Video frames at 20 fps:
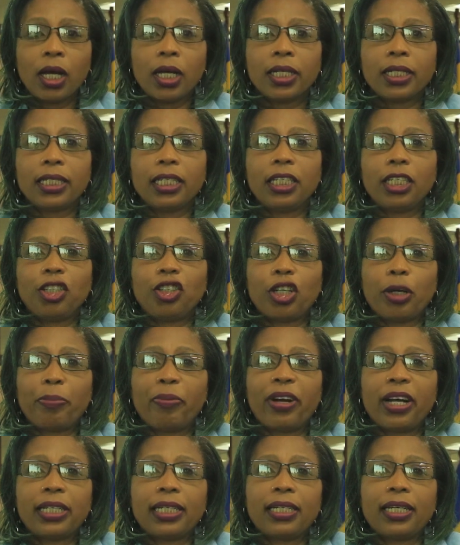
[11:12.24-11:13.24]
CCJ
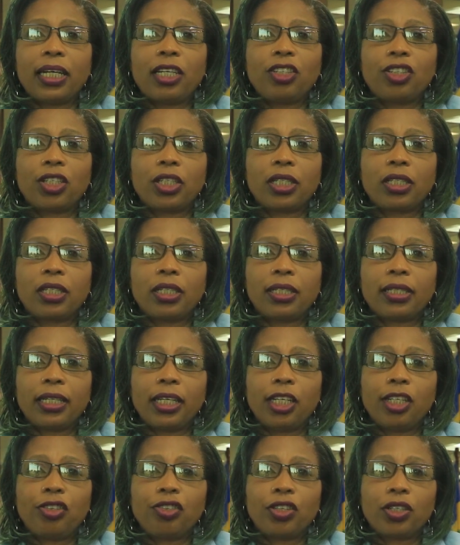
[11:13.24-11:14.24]
President Justice
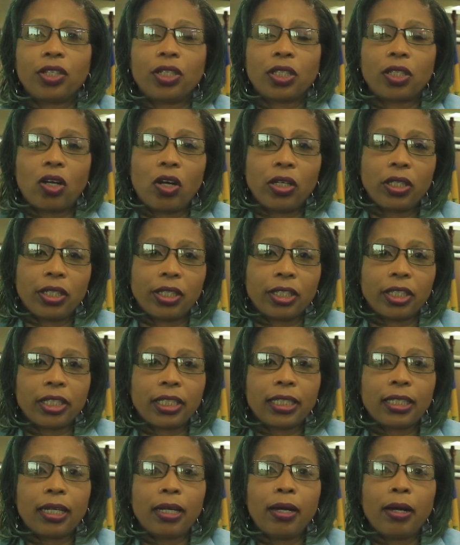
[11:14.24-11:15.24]
Adrian Saunders